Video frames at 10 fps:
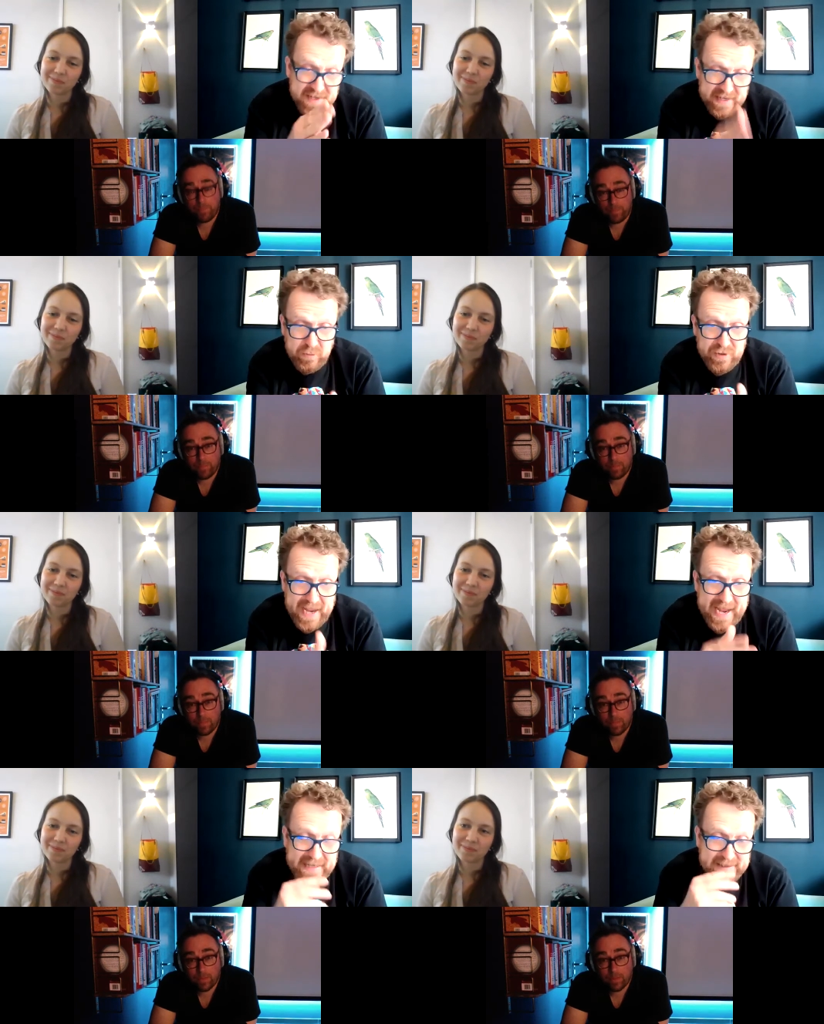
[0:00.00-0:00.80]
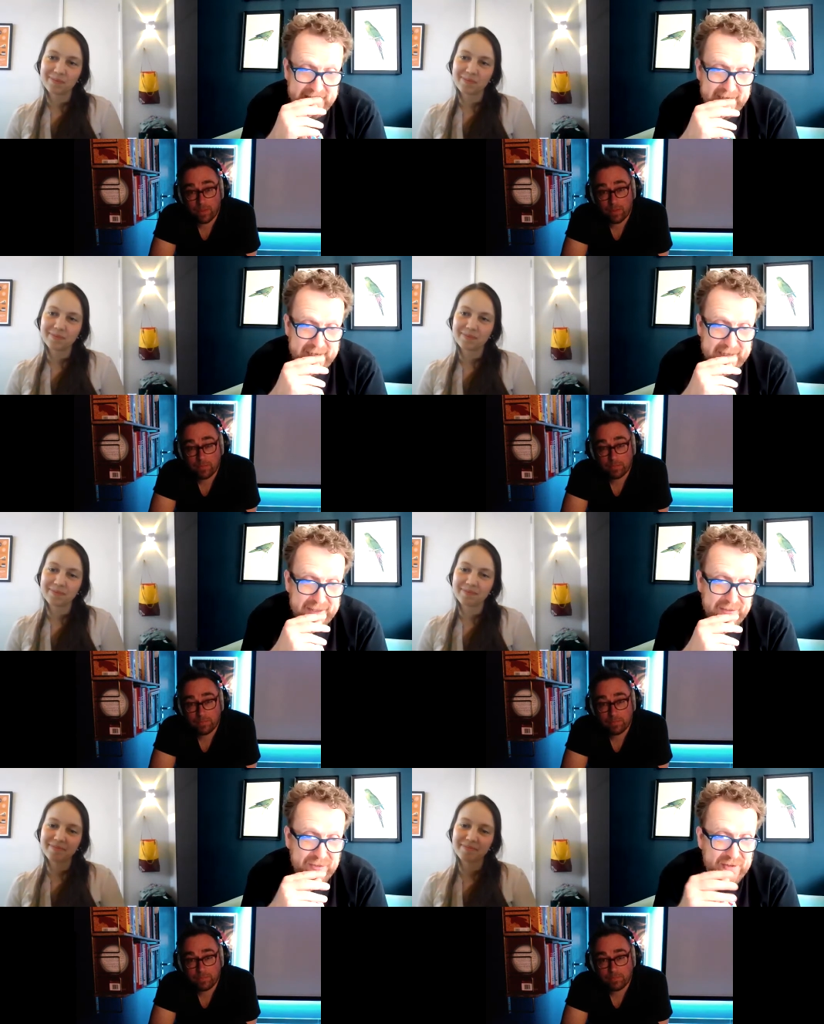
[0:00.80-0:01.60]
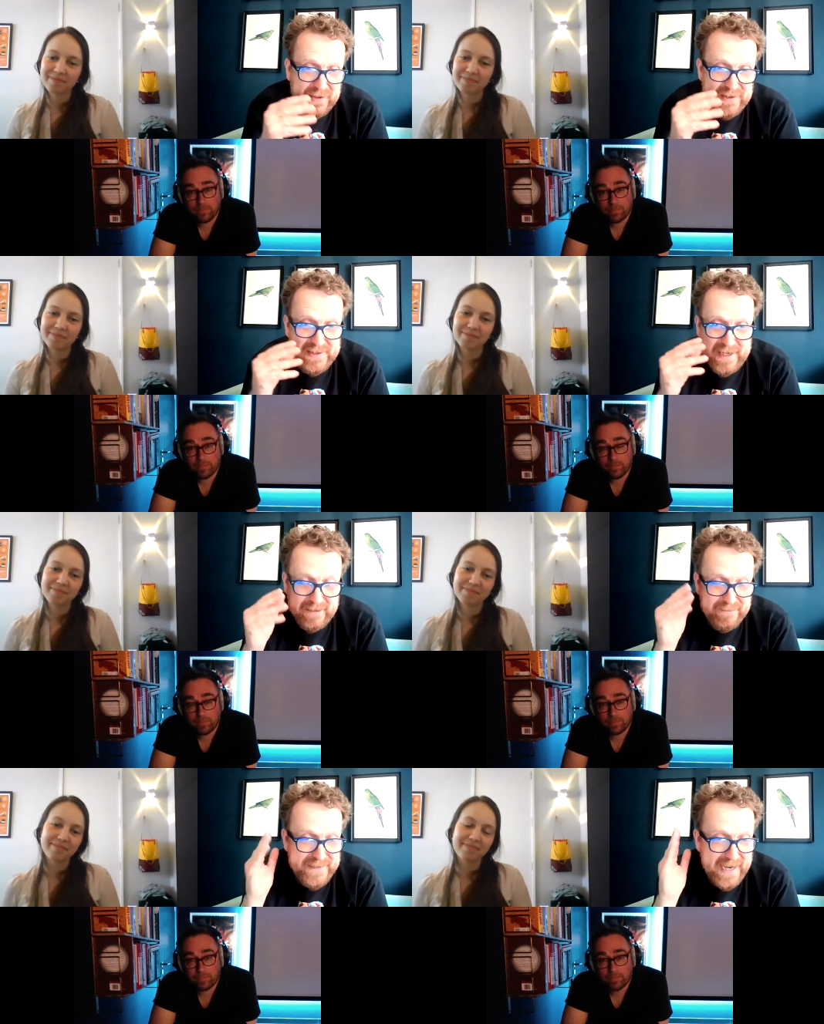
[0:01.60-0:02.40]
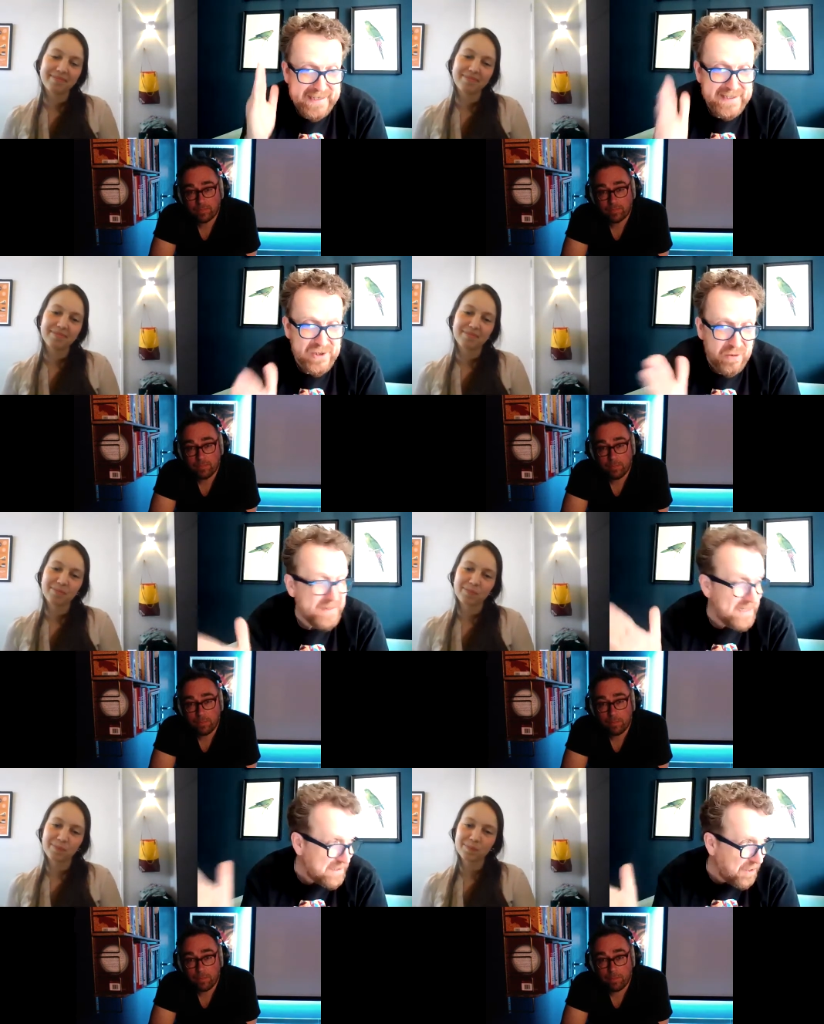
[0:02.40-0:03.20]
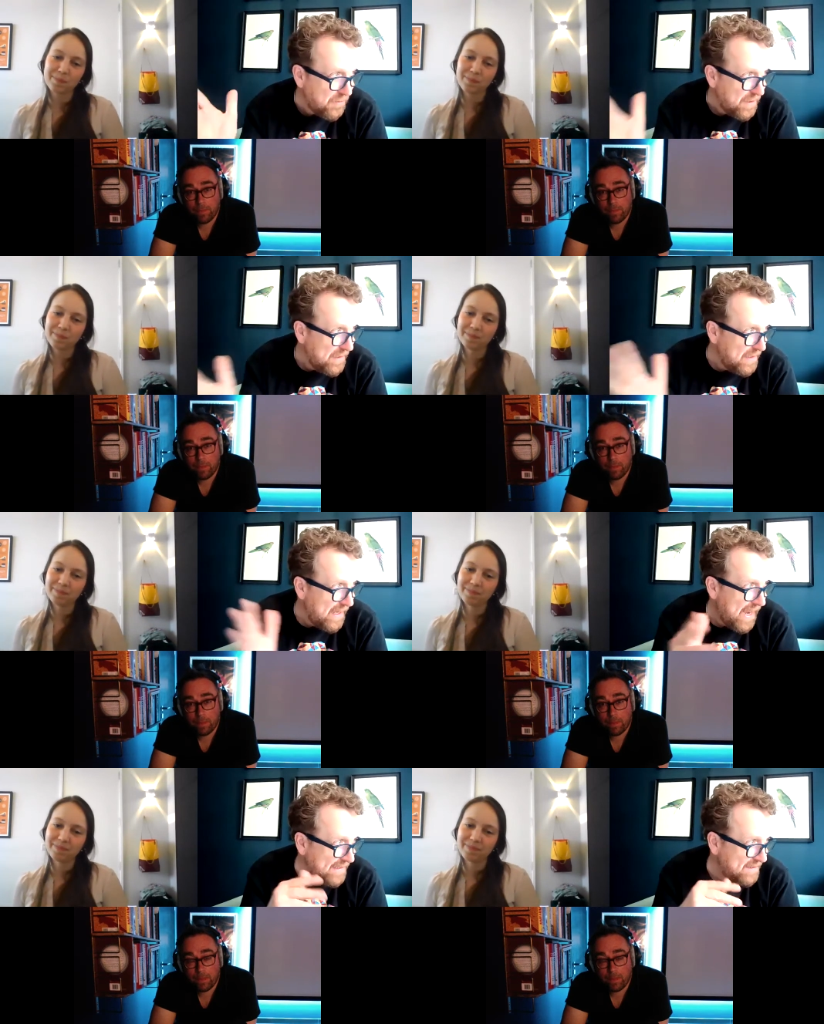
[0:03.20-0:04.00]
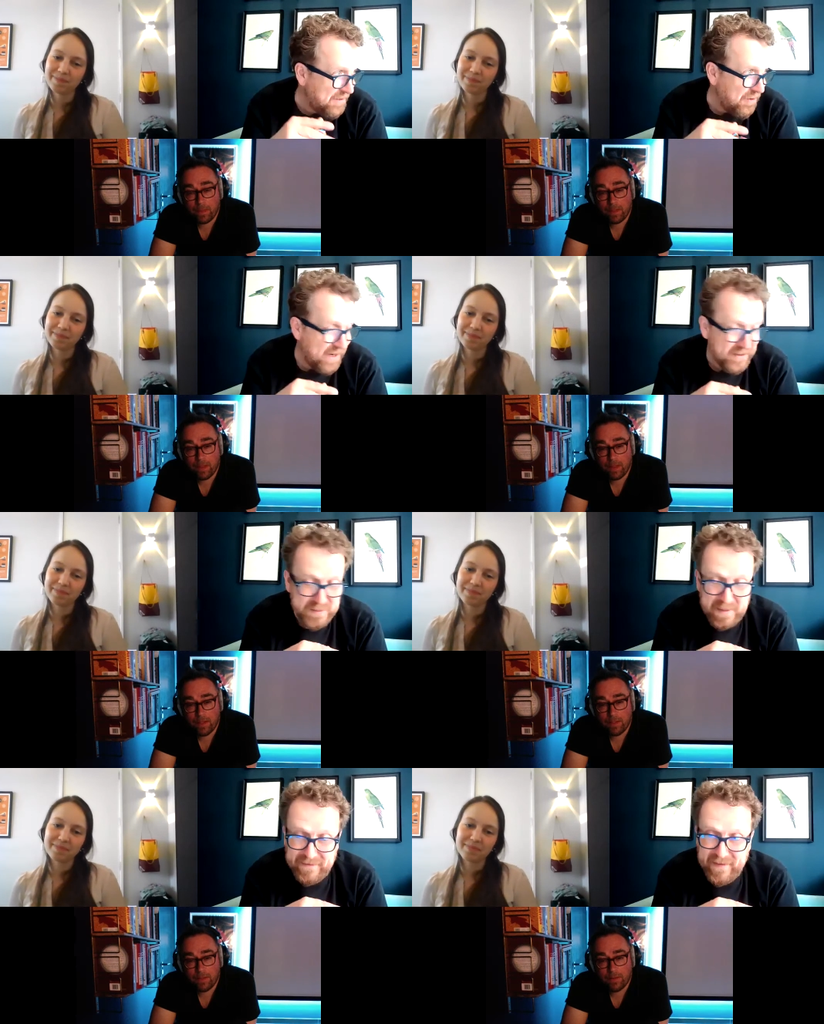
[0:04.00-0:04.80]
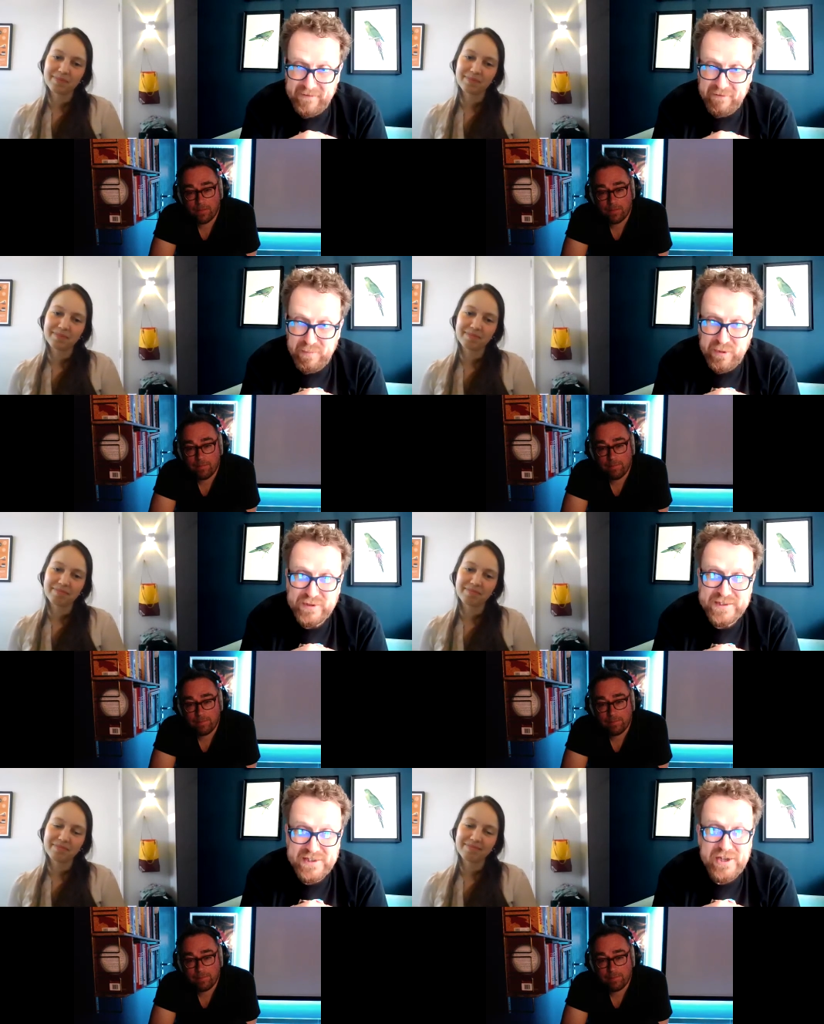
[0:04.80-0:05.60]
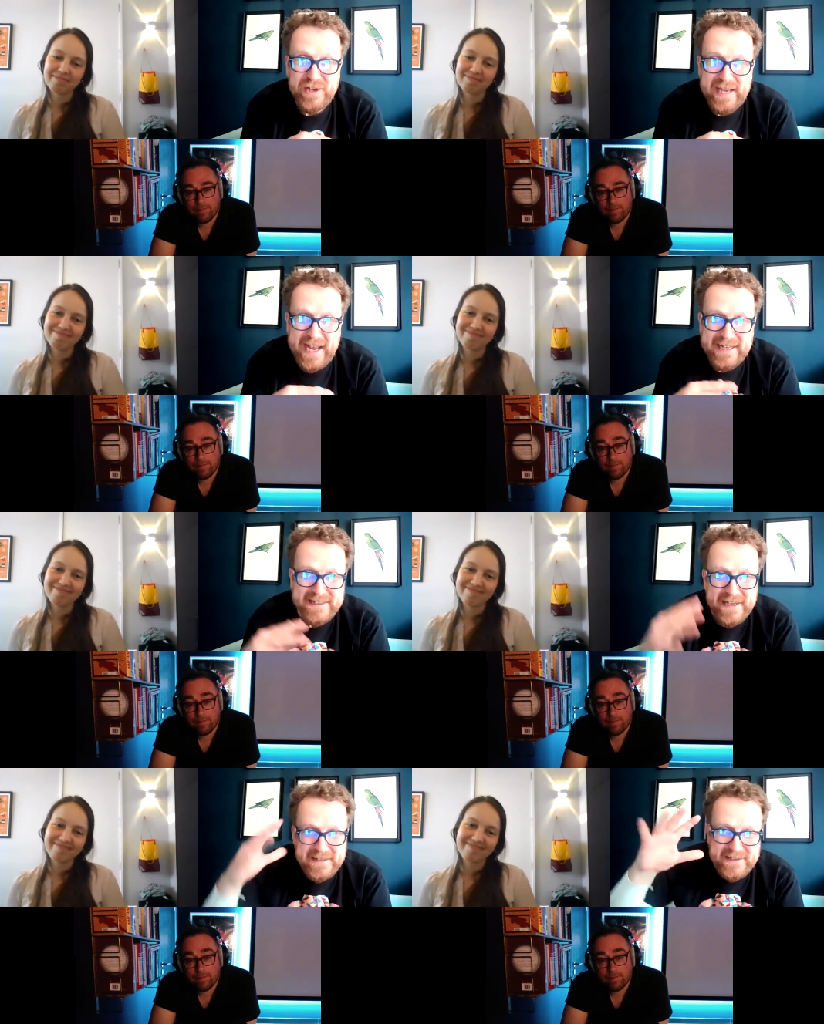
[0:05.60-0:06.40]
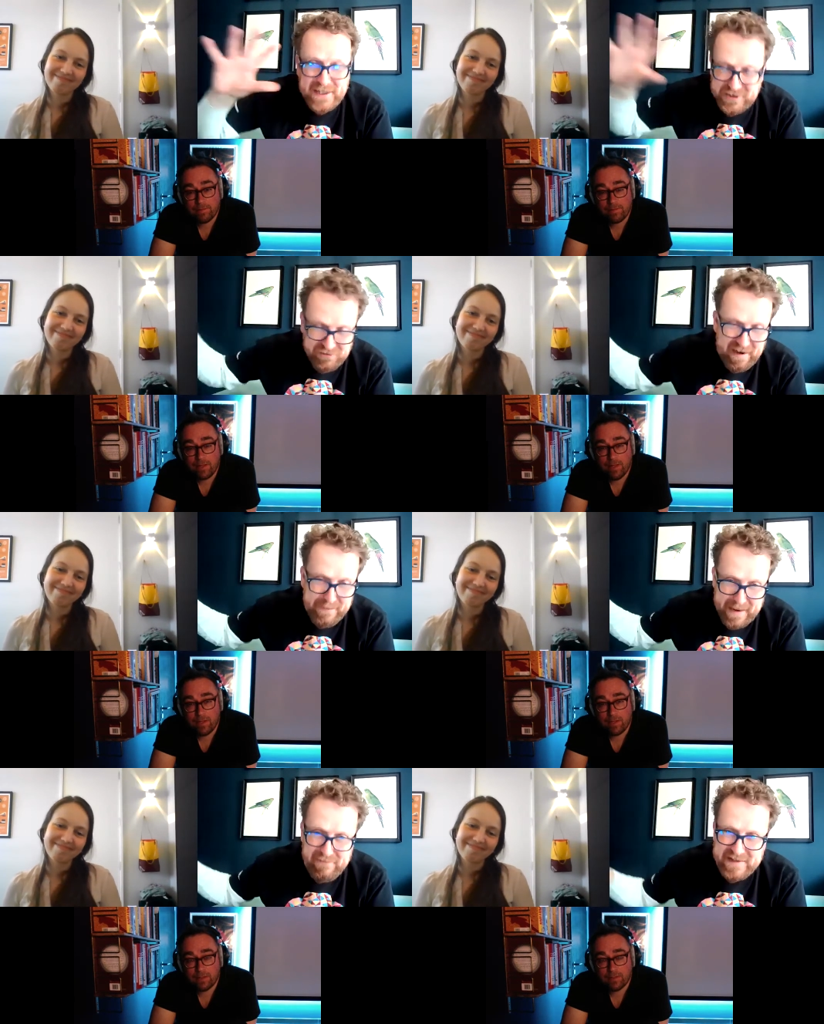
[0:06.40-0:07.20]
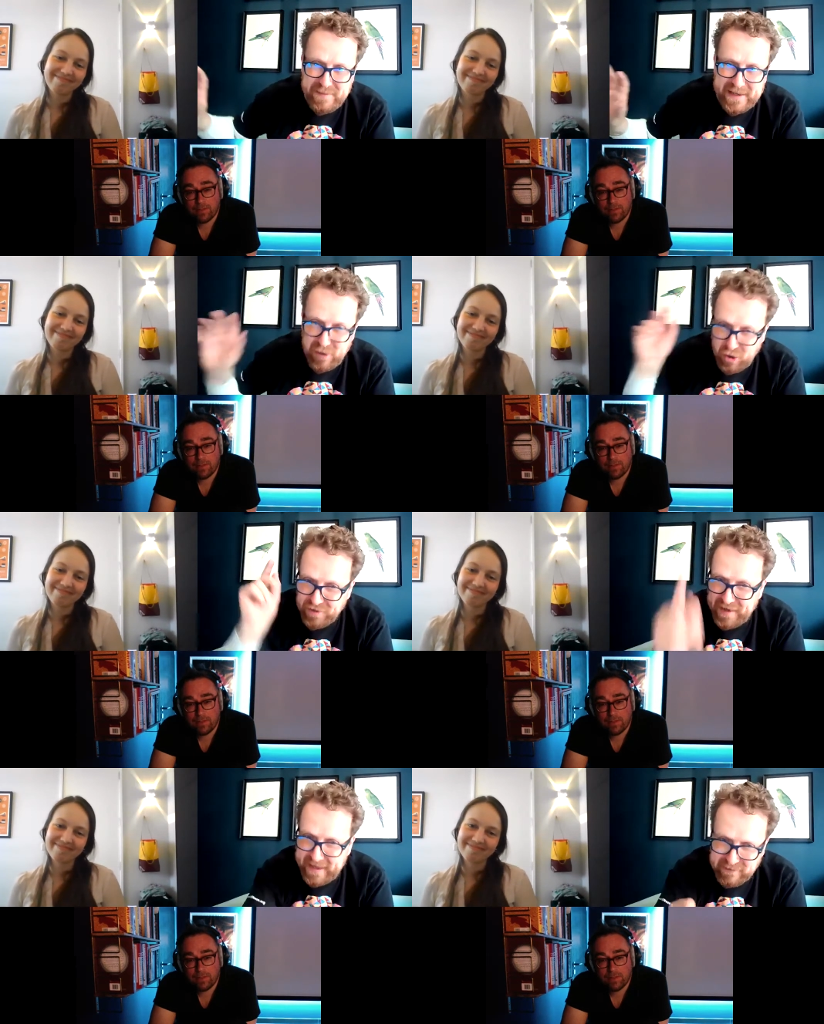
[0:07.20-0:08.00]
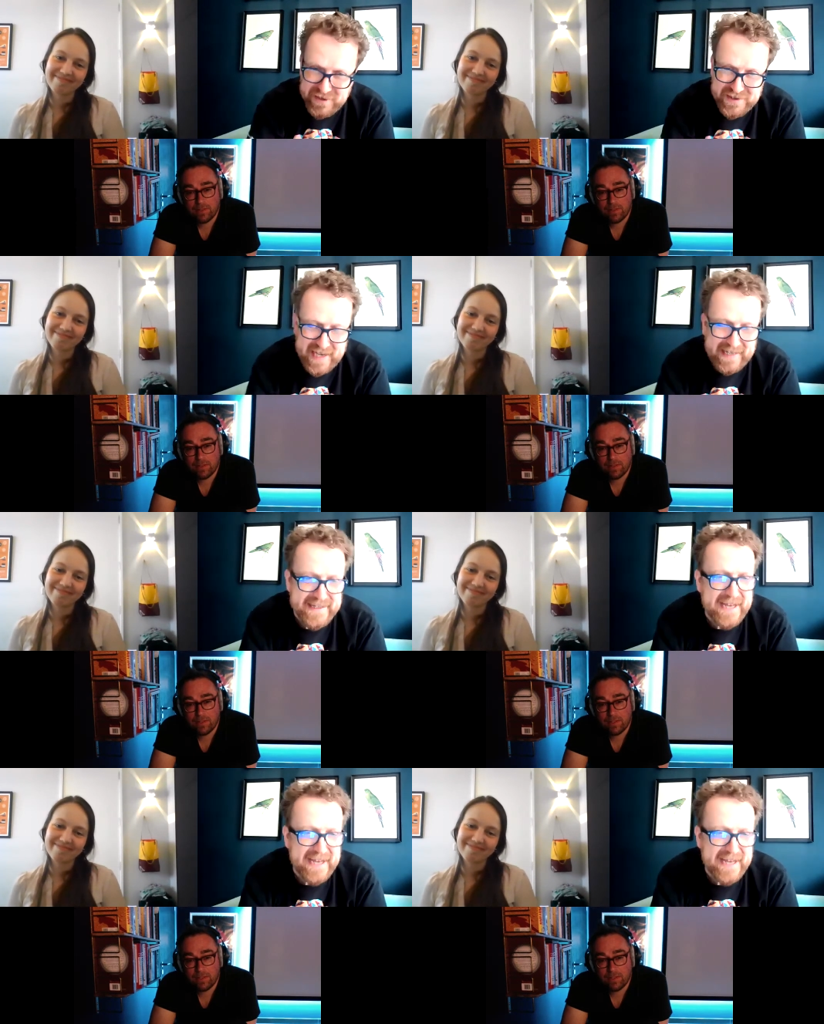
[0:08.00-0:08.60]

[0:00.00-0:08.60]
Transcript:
Speaker 1: And I would add uh, that um, Danny's Tom Ditto has to go down as one of my favourite books. Certainly has such ah. great memories of being on holiday. And I was just telling